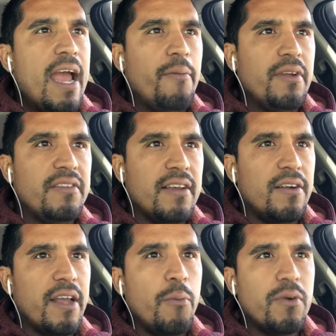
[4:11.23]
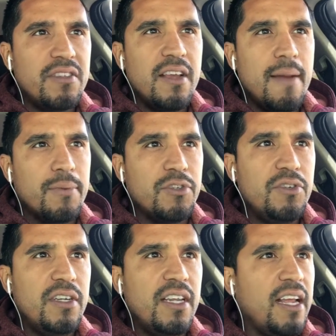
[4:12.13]
and we said, okay, what's the
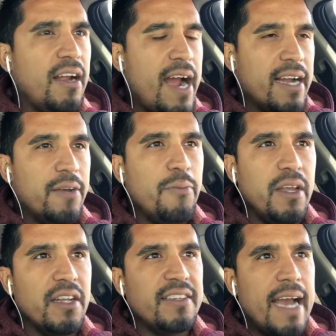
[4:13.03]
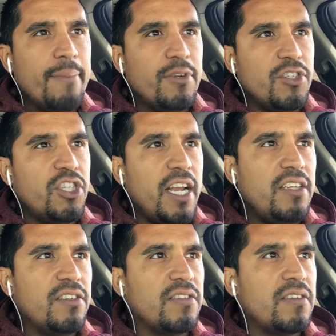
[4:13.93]
opportunity? How can we adapt and
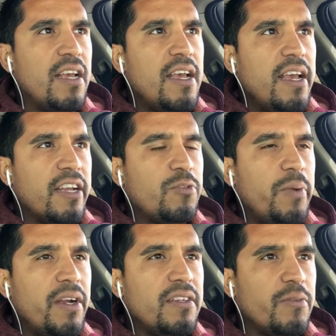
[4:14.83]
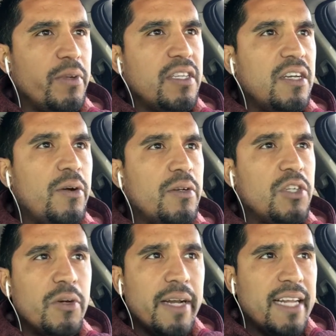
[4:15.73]
change this experience? And we do
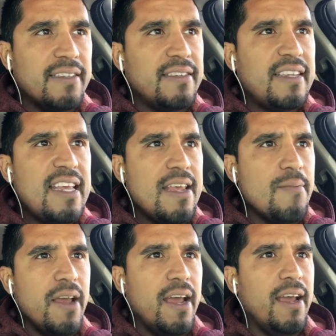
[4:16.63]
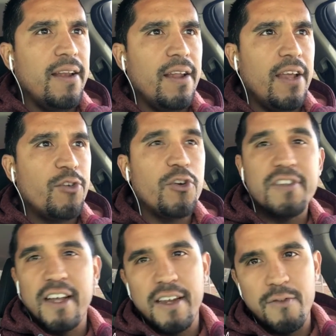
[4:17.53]
it as a team, and it
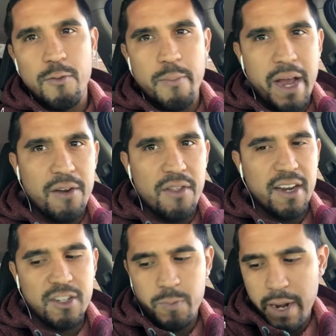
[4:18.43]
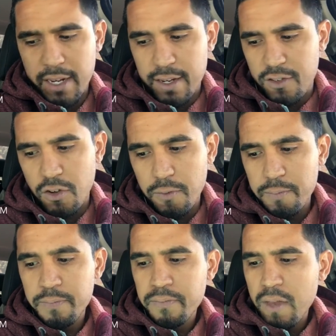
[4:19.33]
turned out even better than expected. So
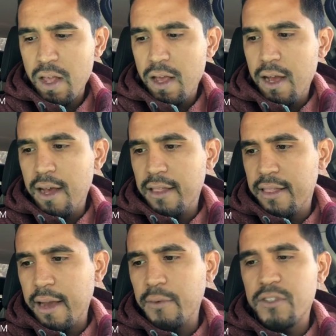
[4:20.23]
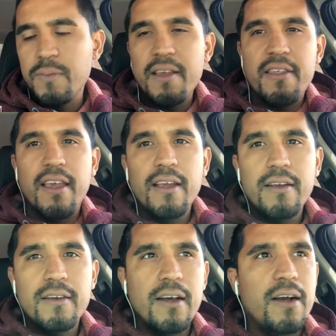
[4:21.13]
that was my
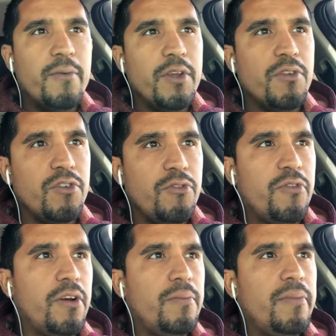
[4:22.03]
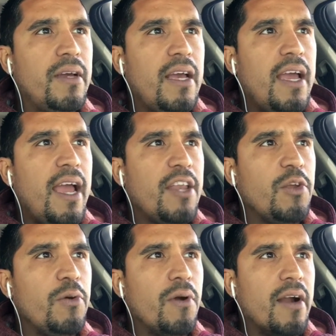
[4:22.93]
thing. When you do film and
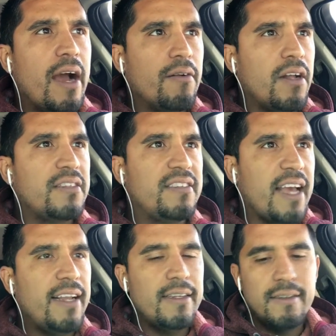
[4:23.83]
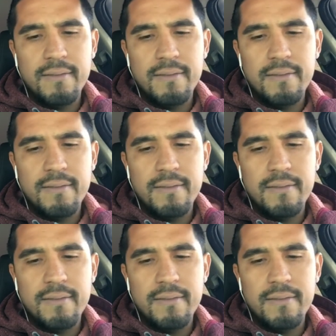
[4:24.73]
you are out on set,